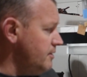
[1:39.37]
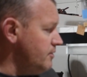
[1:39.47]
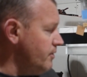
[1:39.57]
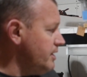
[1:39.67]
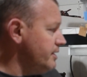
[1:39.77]

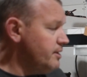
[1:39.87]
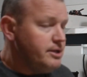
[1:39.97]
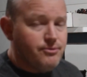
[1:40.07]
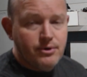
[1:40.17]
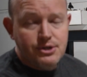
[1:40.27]
directly into the
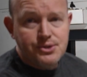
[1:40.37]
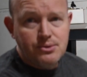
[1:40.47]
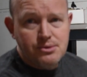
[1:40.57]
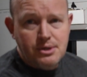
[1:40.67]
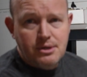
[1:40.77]

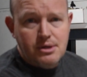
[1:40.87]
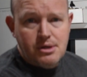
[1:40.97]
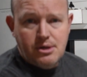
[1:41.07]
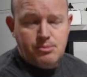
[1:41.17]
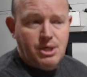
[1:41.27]
differential.
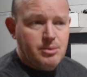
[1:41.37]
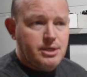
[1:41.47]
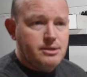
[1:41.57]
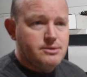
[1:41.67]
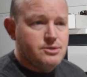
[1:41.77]
You'll be able
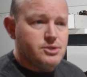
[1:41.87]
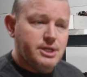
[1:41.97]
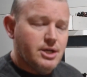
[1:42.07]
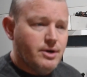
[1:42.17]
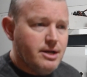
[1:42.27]
to essentially
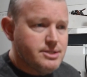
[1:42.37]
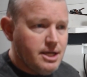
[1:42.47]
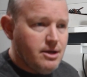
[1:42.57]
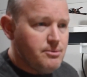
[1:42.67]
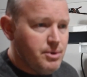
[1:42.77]
get around
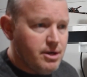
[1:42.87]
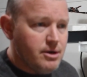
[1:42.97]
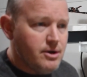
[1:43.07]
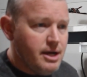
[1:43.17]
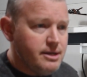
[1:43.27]
town
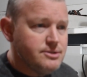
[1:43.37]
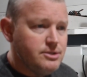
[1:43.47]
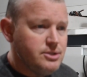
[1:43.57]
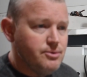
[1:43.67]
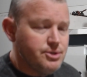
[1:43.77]
better, right,
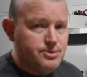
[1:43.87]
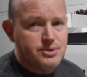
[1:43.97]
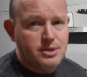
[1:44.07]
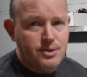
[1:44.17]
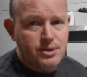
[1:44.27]
essentially reduce the
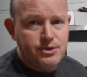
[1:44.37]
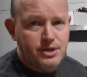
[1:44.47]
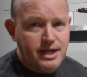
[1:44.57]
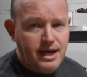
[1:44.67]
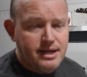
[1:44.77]
load on your
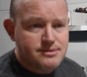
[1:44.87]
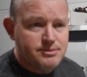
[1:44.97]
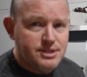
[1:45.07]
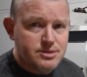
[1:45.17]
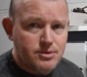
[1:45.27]
gas,
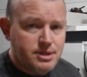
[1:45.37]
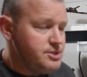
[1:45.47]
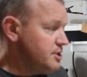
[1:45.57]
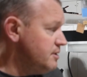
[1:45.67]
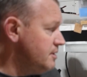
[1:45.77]
diesel
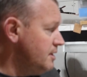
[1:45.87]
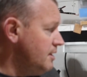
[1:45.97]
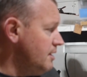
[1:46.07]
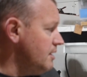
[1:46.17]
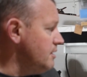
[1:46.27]
engine.
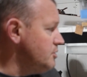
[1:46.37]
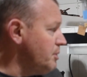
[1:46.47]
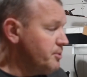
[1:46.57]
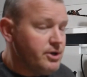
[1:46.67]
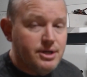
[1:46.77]
You'll be
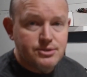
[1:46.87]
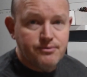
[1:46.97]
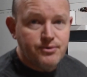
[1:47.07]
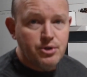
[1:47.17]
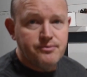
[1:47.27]
able to increase your
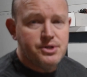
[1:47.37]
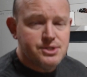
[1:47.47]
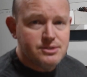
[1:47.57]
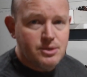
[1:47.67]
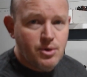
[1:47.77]
fuel
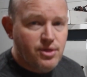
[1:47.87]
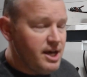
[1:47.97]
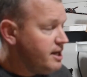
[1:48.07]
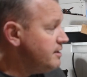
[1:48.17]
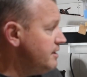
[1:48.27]
efficiency with
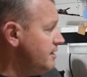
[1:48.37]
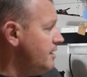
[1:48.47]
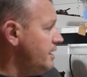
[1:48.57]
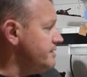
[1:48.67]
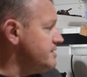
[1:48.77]
that.
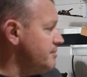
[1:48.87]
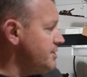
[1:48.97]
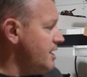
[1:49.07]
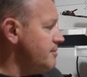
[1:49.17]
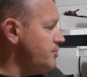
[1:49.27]
At the same
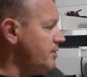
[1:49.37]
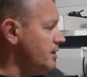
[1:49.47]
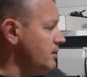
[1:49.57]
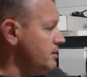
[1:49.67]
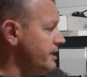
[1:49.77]
time, you get
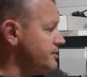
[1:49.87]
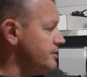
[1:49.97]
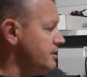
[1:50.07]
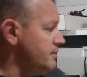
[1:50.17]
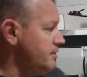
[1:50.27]
a little
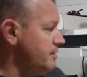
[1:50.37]
extra